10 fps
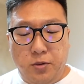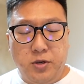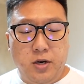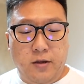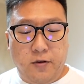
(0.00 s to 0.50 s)
we're
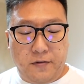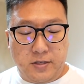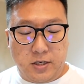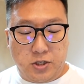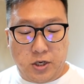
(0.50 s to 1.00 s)
going to evolve
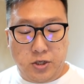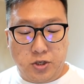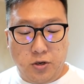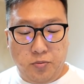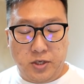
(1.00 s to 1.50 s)
is a
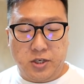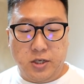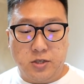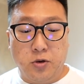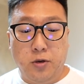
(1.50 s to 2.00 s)
Chinchon, which
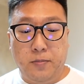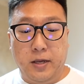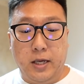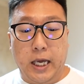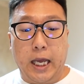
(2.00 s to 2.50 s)
is going to
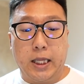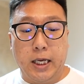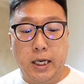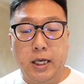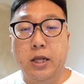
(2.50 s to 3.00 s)
be
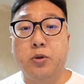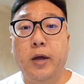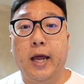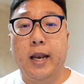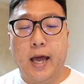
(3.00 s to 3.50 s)
turning into
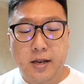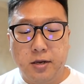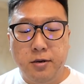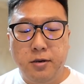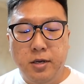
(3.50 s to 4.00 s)
a
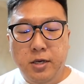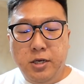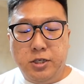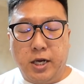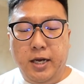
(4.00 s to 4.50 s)
Lantern.
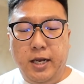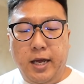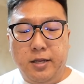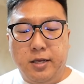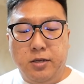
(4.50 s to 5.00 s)
Shiny
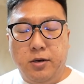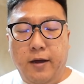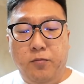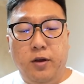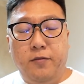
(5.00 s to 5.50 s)
Lantern though,
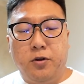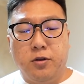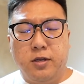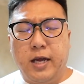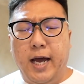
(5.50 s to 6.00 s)
I've not even
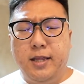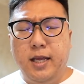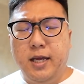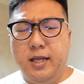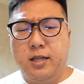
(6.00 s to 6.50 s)
gotten it. I
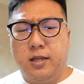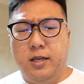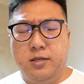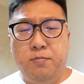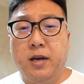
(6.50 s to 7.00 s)
think it
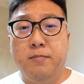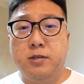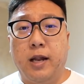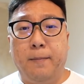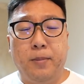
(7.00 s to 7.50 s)

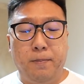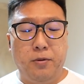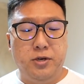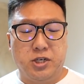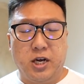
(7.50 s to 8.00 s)
becomes like purplish